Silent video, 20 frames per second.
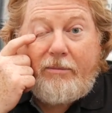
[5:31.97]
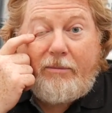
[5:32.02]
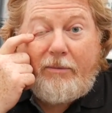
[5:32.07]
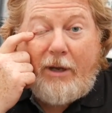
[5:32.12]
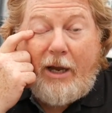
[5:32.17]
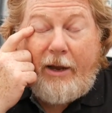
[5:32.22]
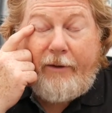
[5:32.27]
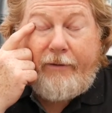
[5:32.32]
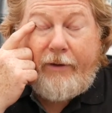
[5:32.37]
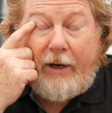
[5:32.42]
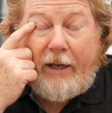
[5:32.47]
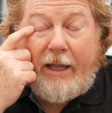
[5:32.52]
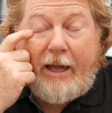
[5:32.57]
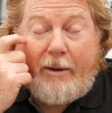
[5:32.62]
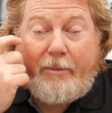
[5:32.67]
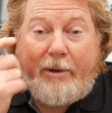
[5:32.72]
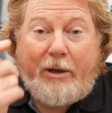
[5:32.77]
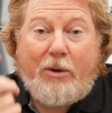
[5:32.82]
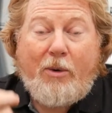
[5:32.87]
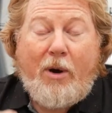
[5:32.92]
Hopefully
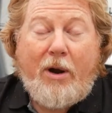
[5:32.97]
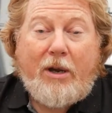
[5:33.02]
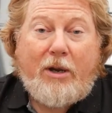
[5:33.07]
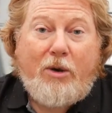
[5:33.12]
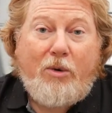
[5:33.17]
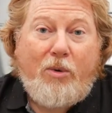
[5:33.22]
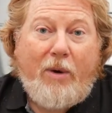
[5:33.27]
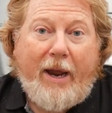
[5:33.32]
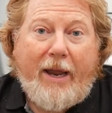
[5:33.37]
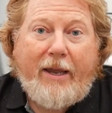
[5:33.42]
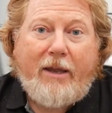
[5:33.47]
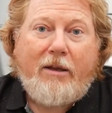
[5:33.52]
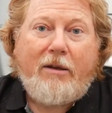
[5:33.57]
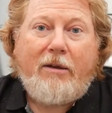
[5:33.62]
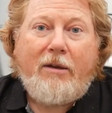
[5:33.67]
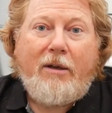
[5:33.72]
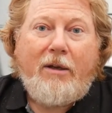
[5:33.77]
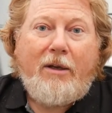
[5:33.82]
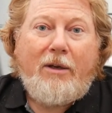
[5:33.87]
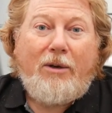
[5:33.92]
that'll be quite quick.
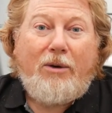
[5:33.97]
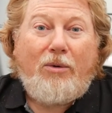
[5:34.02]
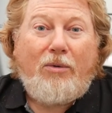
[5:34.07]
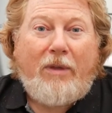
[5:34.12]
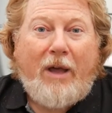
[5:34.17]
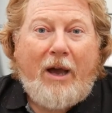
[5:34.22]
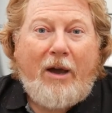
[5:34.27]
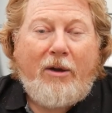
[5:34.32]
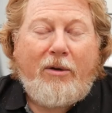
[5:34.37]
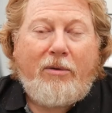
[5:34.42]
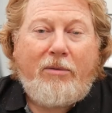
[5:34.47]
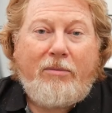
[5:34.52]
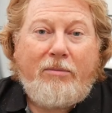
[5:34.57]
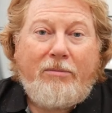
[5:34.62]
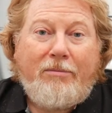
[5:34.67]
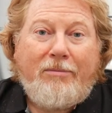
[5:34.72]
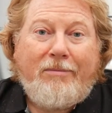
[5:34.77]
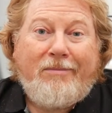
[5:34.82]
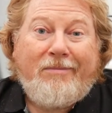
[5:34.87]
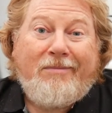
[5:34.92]
Although
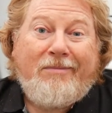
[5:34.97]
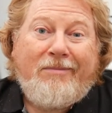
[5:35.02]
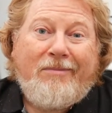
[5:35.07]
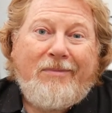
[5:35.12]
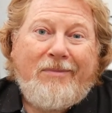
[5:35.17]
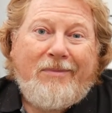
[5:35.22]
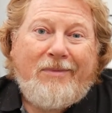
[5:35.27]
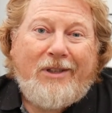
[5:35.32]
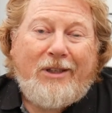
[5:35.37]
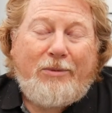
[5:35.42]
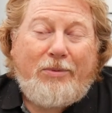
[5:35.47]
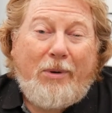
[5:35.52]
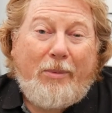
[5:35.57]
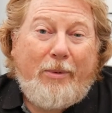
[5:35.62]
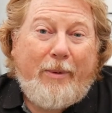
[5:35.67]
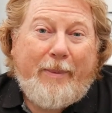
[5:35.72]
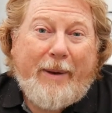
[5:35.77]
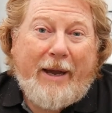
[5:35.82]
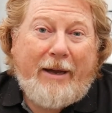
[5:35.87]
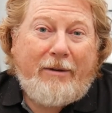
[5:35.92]
there's
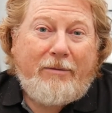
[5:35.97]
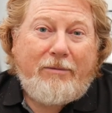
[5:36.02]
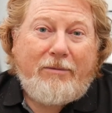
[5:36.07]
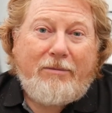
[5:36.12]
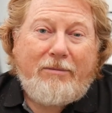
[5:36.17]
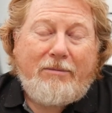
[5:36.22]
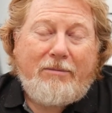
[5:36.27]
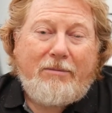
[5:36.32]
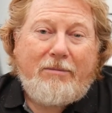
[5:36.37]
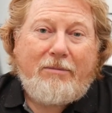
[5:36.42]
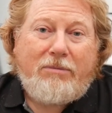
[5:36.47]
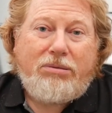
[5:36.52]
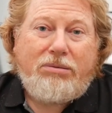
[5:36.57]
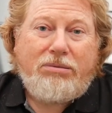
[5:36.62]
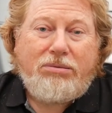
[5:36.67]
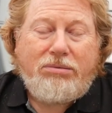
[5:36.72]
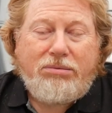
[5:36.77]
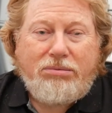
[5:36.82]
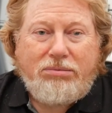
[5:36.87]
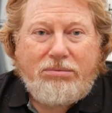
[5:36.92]
probably about
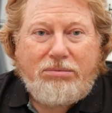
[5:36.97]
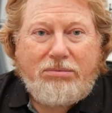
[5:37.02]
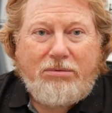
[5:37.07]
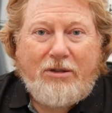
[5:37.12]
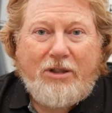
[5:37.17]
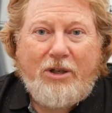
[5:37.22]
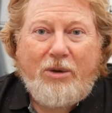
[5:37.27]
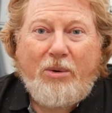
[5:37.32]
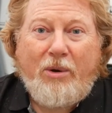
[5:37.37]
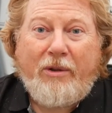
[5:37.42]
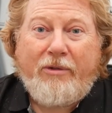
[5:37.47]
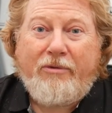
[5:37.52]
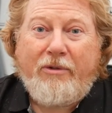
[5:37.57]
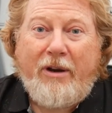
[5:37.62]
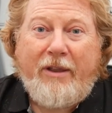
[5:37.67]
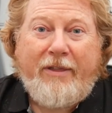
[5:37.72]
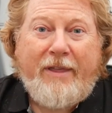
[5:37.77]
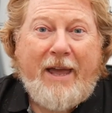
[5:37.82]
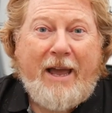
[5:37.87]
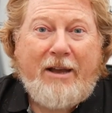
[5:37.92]
2,000 or
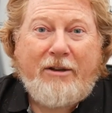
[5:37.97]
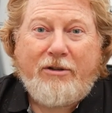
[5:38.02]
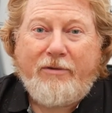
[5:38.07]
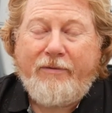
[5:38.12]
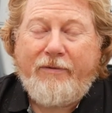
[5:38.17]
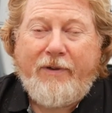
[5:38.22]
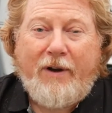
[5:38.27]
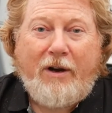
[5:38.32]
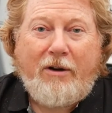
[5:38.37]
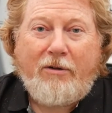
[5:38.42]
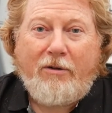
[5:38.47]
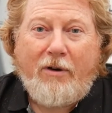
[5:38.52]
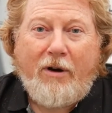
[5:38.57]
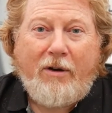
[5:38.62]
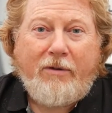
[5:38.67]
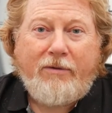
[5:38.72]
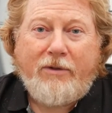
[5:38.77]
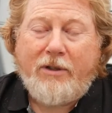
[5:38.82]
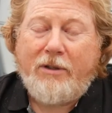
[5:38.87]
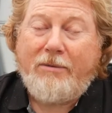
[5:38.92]
3,000
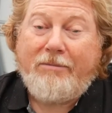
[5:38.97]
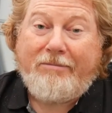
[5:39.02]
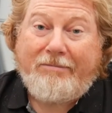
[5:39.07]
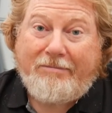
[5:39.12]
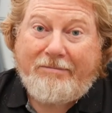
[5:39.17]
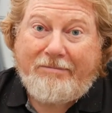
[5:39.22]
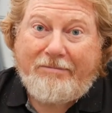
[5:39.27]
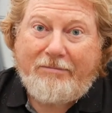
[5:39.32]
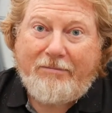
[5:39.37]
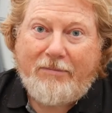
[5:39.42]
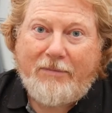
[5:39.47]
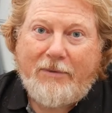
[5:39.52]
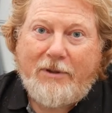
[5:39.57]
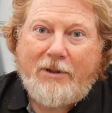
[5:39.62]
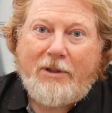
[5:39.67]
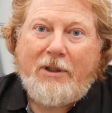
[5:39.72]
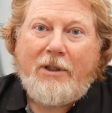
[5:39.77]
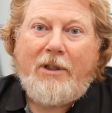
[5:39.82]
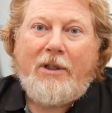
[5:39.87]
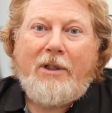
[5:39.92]
photographs
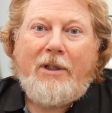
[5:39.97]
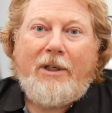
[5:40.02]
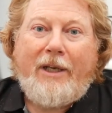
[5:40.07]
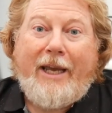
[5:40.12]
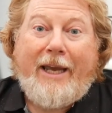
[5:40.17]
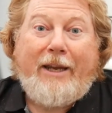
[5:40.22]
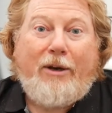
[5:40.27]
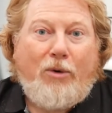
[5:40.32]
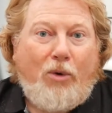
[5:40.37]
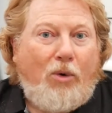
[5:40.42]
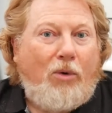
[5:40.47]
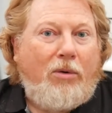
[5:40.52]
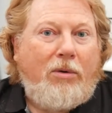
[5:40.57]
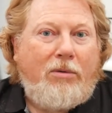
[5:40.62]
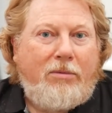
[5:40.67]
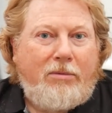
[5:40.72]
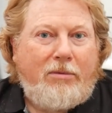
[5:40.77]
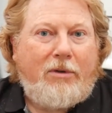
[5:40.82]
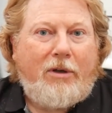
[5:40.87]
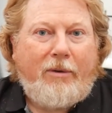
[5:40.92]
in all,
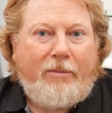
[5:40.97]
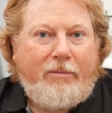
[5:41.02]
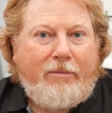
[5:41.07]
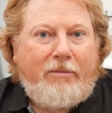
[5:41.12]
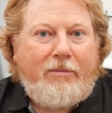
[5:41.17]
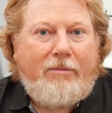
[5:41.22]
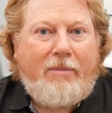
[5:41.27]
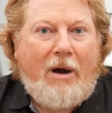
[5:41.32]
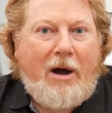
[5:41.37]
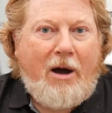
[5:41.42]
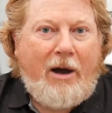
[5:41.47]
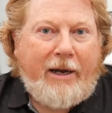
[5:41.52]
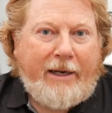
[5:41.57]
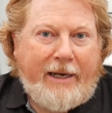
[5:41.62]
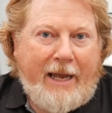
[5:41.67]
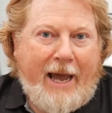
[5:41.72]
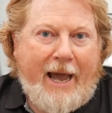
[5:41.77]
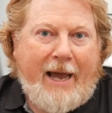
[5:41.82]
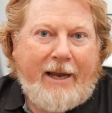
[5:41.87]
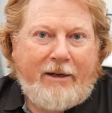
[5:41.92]

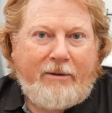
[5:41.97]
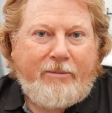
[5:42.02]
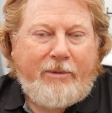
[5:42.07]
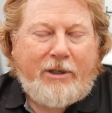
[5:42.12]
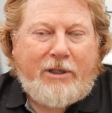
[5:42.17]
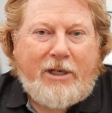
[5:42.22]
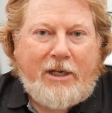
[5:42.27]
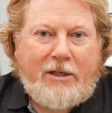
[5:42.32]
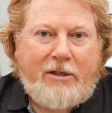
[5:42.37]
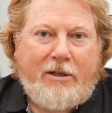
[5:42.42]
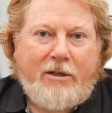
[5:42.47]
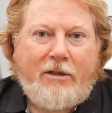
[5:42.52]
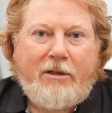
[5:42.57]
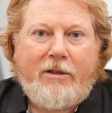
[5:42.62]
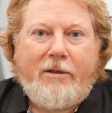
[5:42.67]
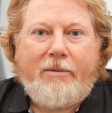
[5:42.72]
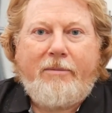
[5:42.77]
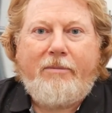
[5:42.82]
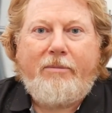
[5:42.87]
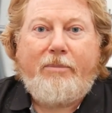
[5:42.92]
mine and my
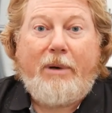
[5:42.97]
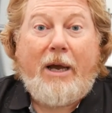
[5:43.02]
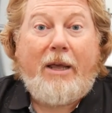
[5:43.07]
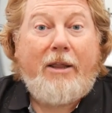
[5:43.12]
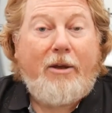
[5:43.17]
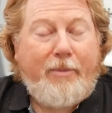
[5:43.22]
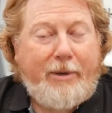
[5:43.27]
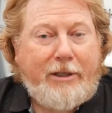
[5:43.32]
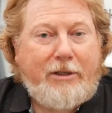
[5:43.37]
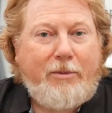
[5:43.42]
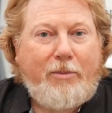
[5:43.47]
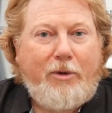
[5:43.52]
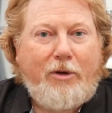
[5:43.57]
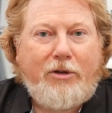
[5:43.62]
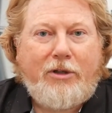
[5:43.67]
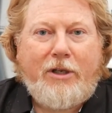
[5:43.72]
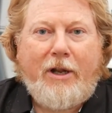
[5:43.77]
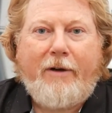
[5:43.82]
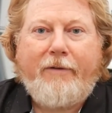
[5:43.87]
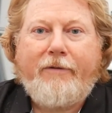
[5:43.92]
sister's. But there'll be some good
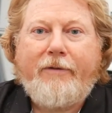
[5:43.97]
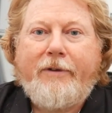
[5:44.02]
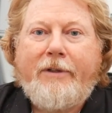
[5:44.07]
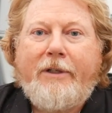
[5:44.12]
stuff.